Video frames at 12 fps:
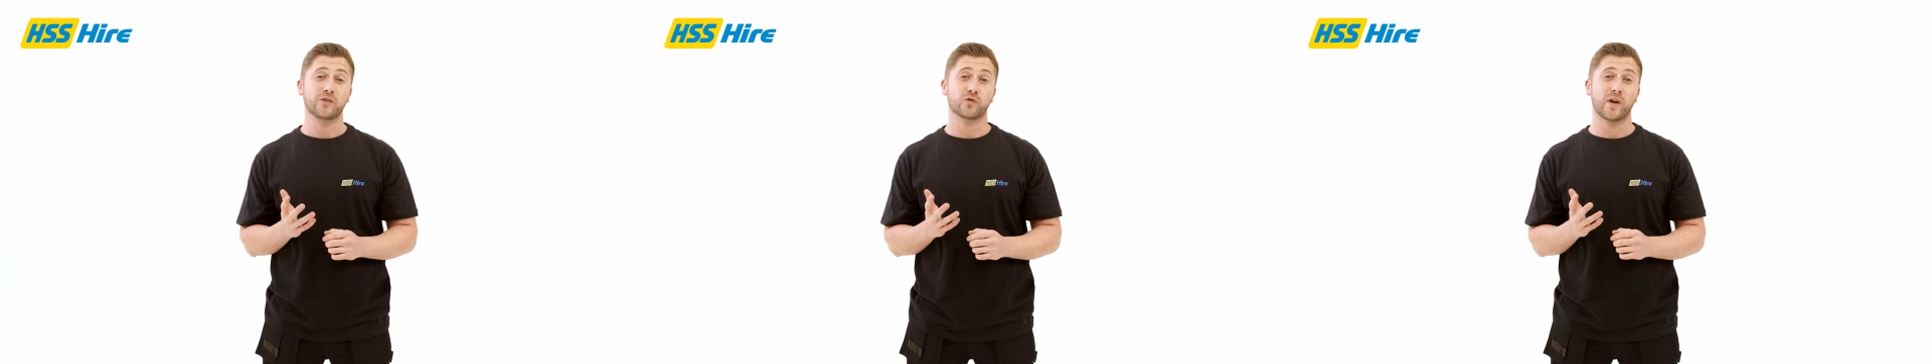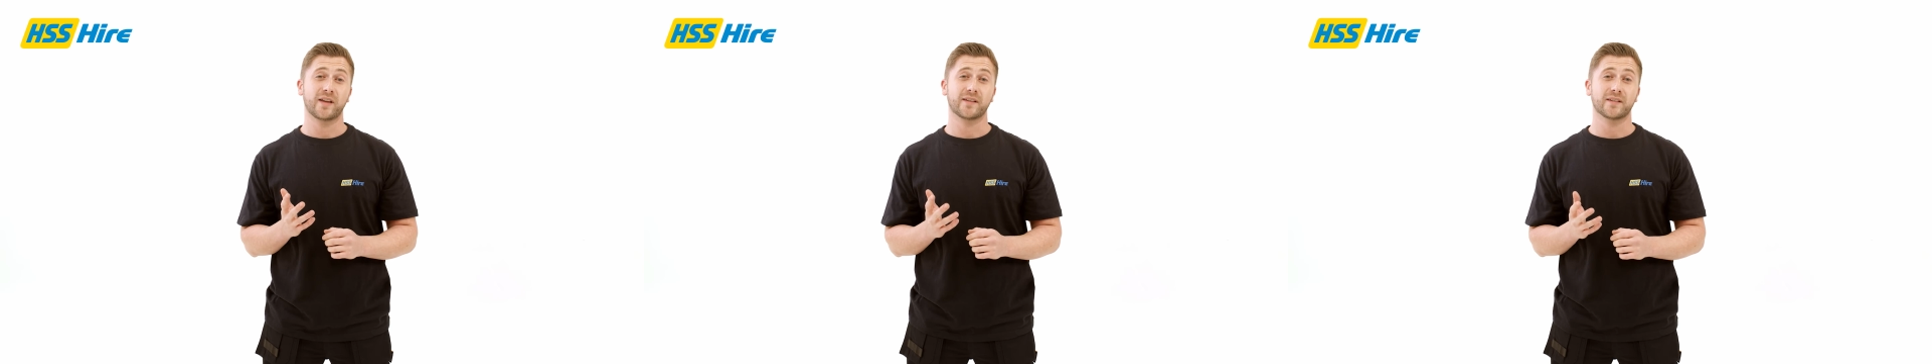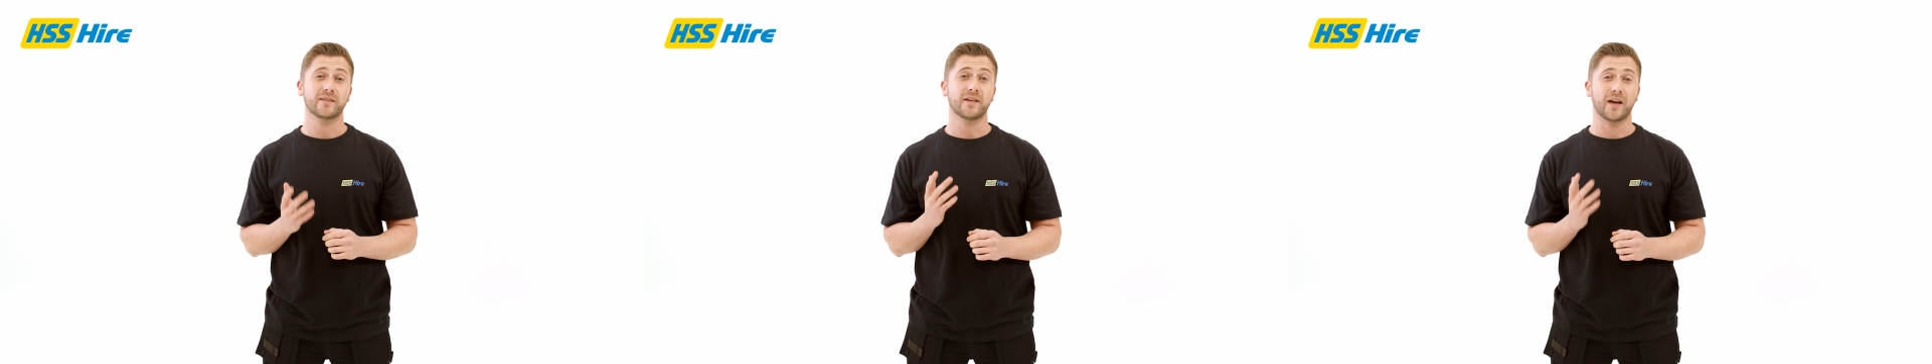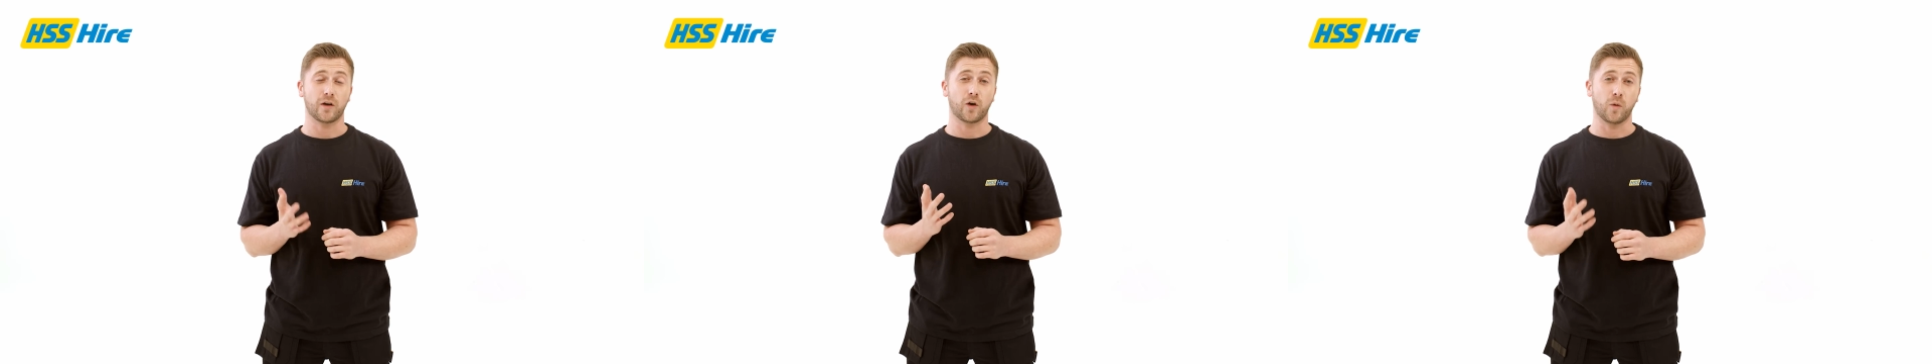trained
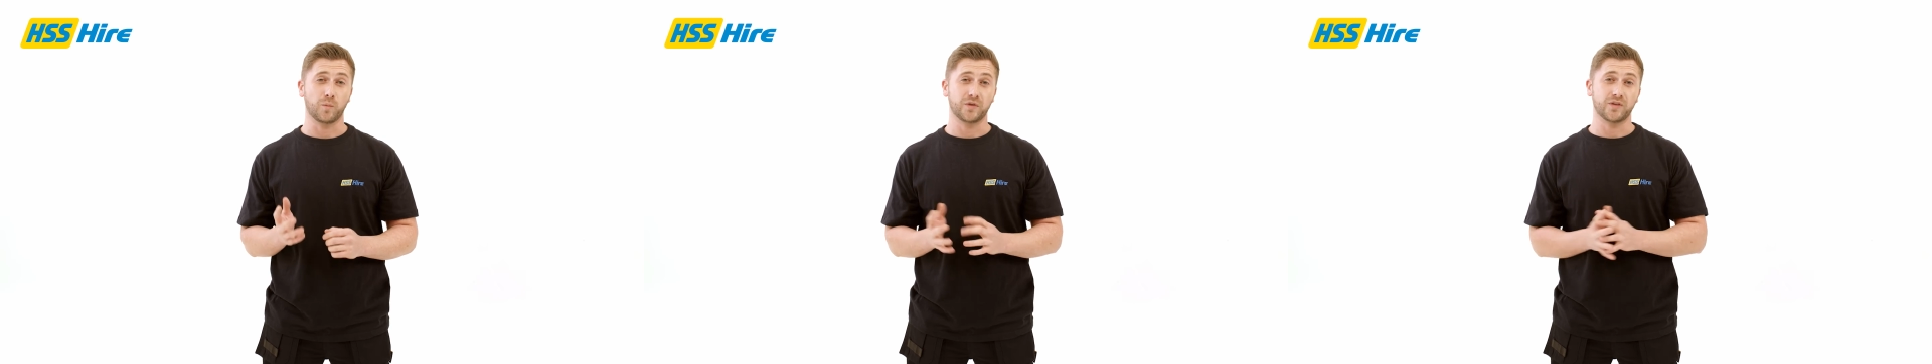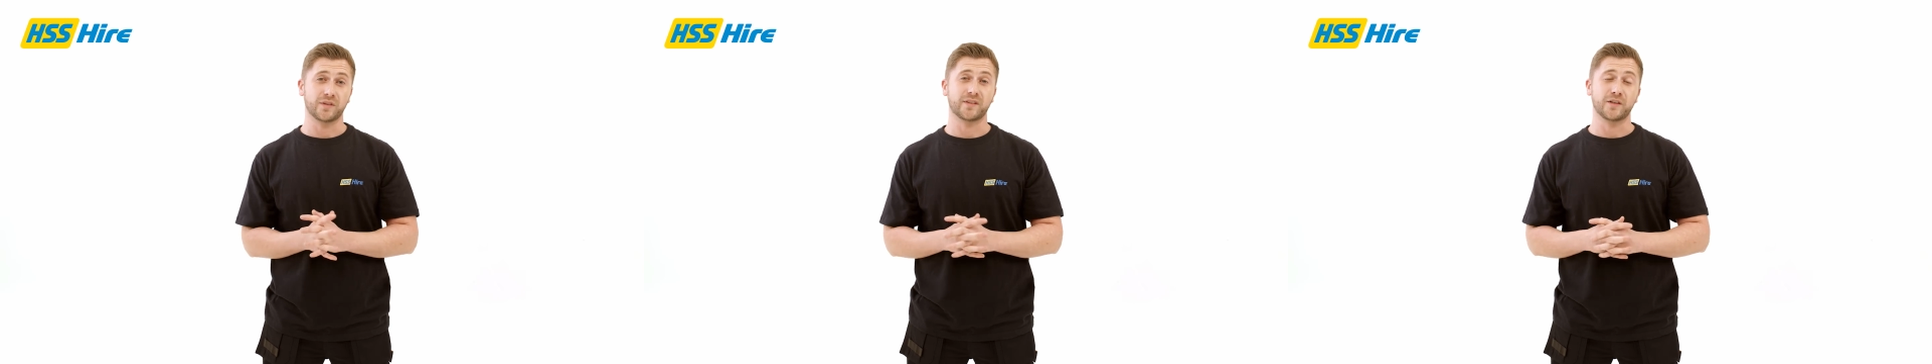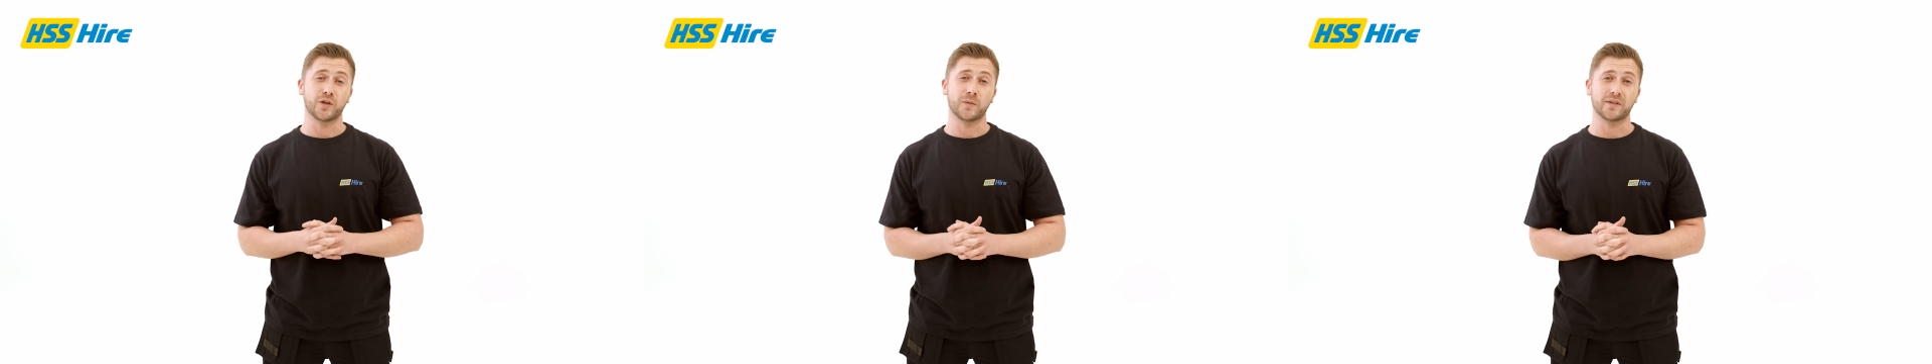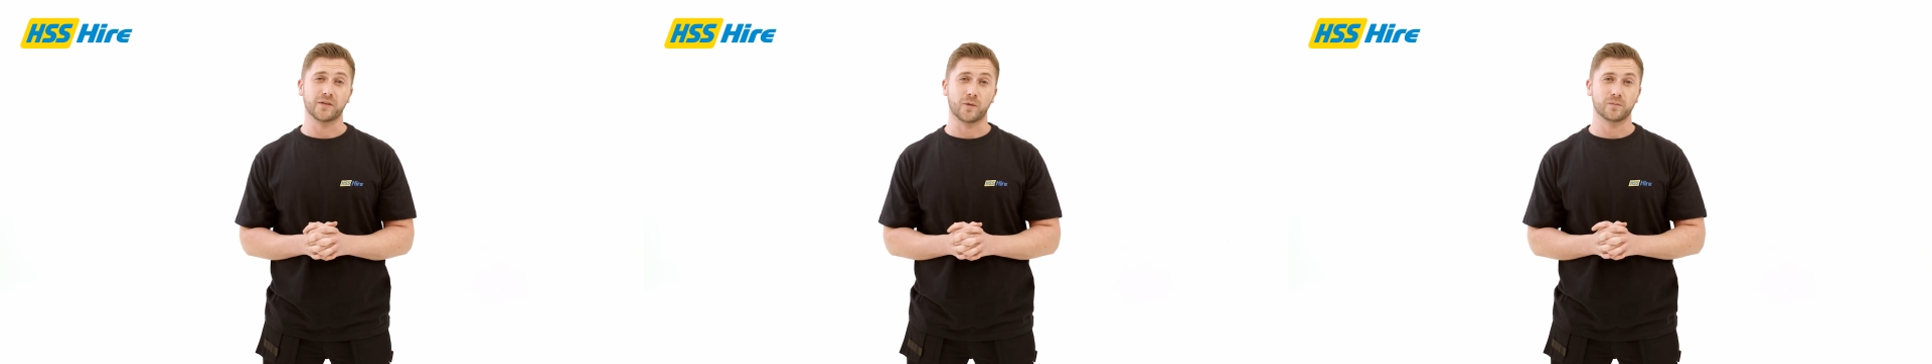and are competent in
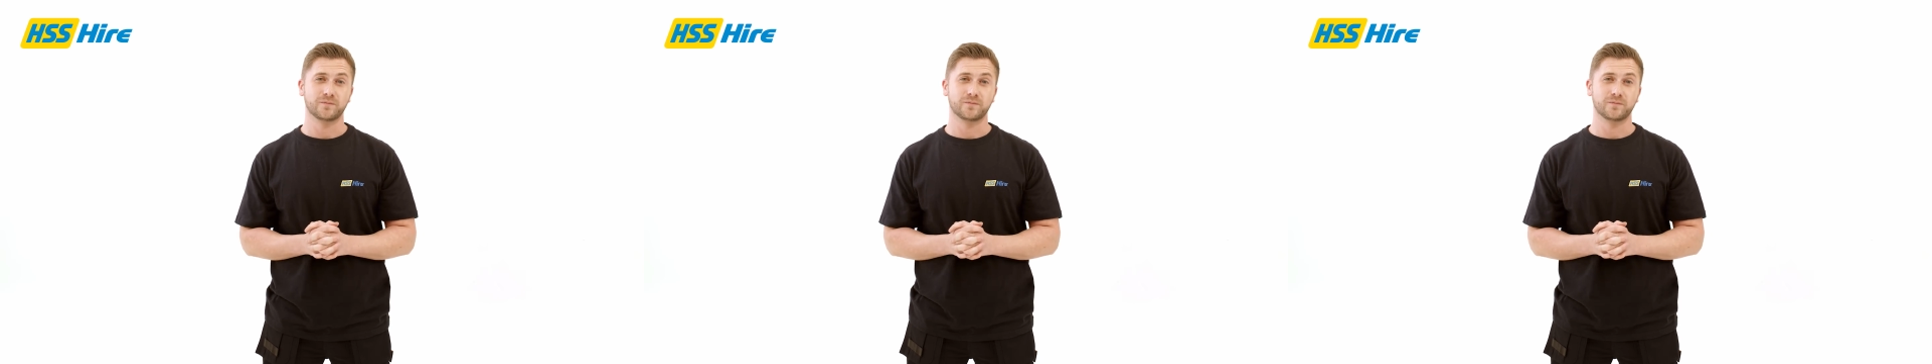doing so.